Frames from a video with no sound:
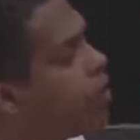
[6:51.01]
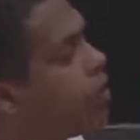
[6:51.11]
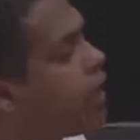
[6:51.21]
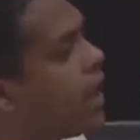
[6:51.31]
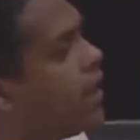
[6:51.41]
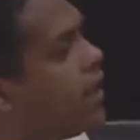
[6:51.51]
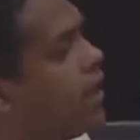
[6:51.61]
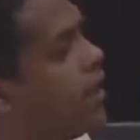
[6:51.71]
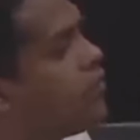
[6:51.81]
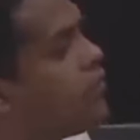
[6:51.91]
of the
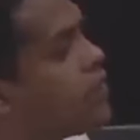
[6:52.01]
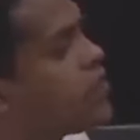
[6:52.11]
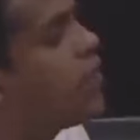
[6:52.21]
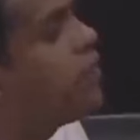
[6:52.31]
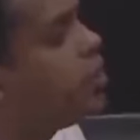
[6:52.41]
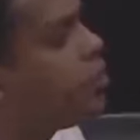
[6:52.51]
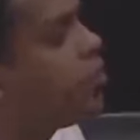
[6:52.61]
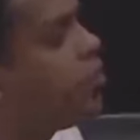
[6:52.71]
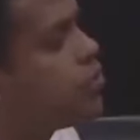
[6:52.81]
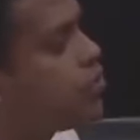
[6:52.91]
country, first travel to
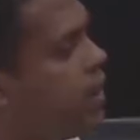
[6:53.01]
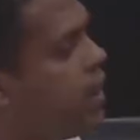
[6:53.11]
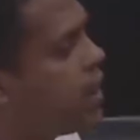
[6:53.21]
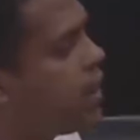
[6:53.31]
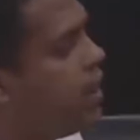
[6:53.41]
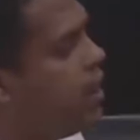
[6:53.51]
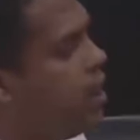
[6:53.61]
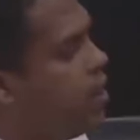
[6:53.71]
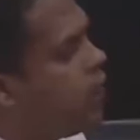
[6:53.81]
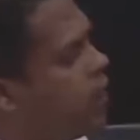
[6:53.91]
Sri Lanka.
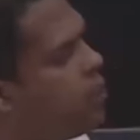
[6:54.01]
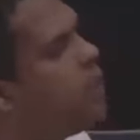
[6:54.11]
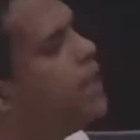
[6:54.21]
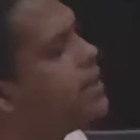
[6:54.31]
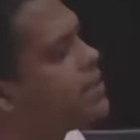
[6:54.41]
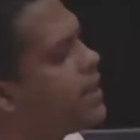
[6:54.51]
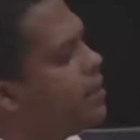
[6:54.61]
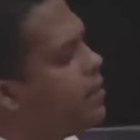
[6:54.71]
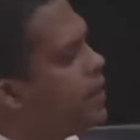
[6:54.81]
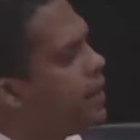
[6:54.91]
What a brilliant
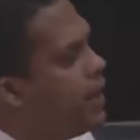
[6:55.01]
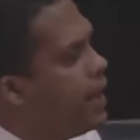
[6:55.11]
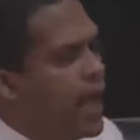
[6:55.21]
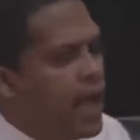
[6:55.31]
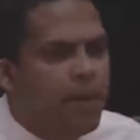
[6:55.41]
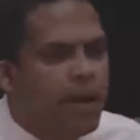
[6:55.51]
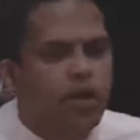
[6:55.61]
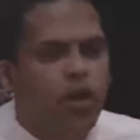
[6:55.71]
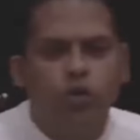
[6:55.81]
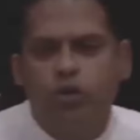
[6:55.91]
statement. Am I
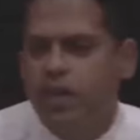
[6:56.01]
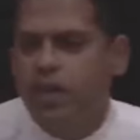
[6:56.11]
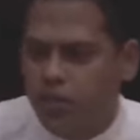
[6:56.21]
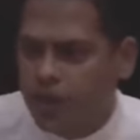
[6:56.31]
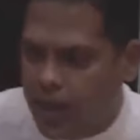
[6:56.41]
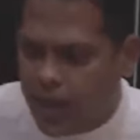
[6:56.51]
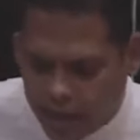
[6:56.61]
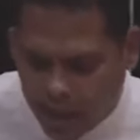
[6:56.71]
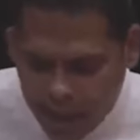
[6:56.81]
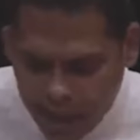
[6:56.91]
not to say Sri
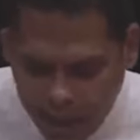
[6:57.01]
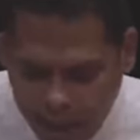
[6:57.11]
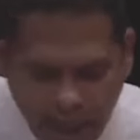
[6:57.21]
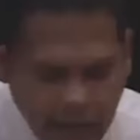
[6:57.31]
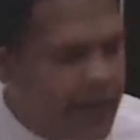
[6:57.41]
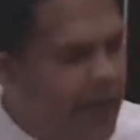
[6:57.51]
Lanka and,